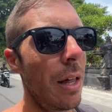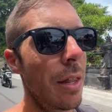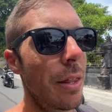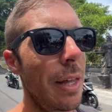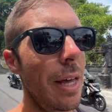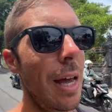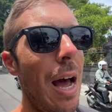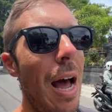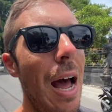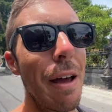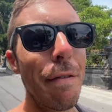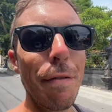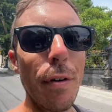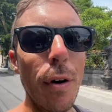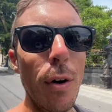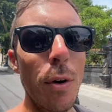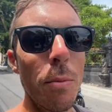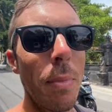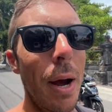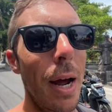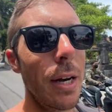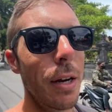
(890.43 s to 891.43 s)
The
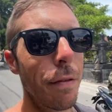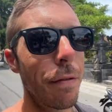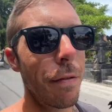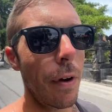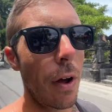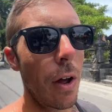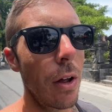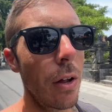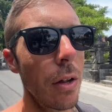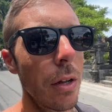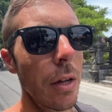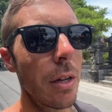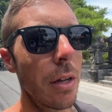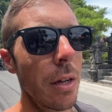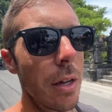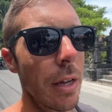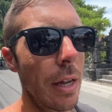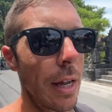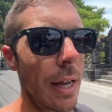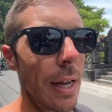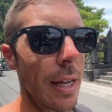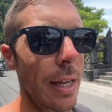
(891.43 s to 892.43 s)
iPhone by default
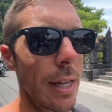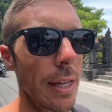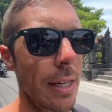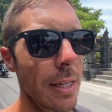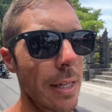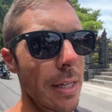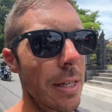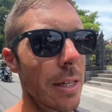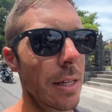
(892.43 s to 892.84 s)
is